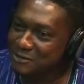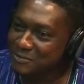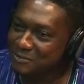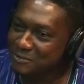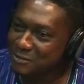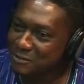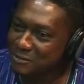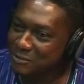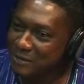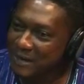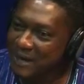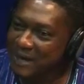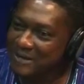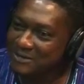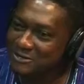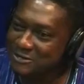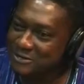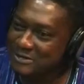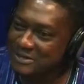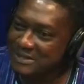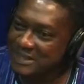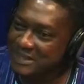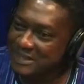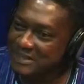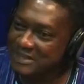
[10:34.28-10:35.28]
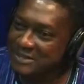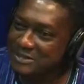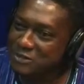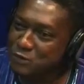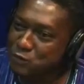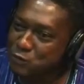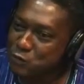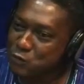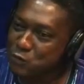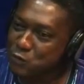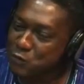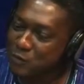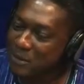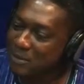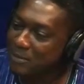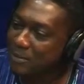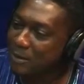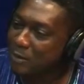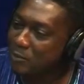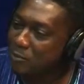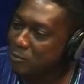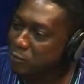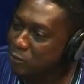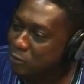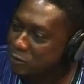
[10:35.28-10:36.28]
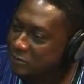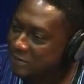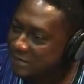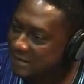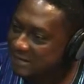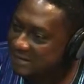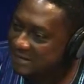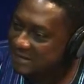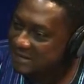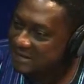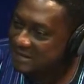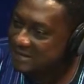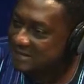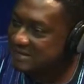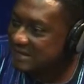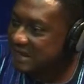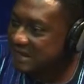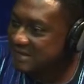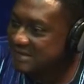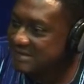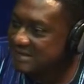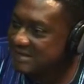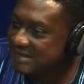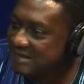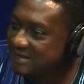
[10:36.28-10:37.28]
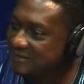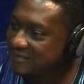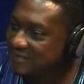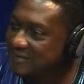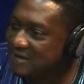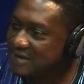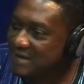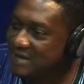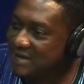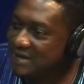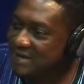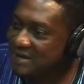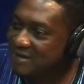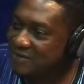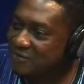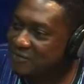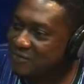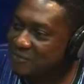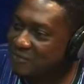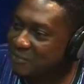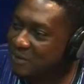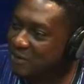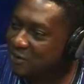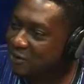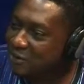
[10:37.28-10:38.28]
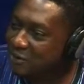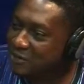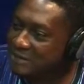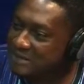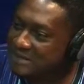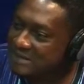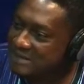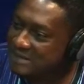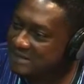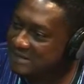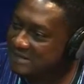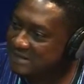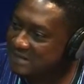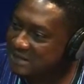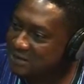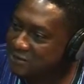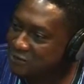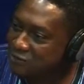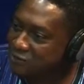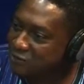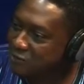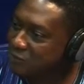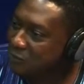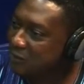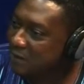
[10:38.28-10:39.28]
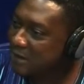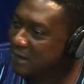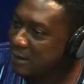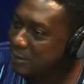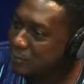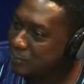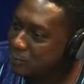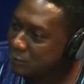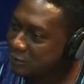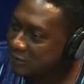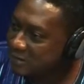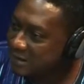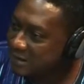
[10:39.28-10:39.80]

People are just getting to know about budget. It's as if we've been running this country without budget.